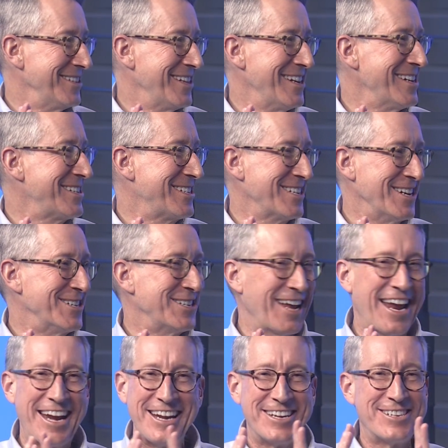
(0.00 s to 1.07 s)
This is
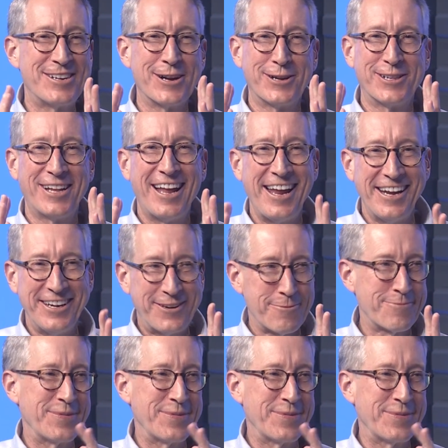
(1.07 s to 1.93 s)
a delight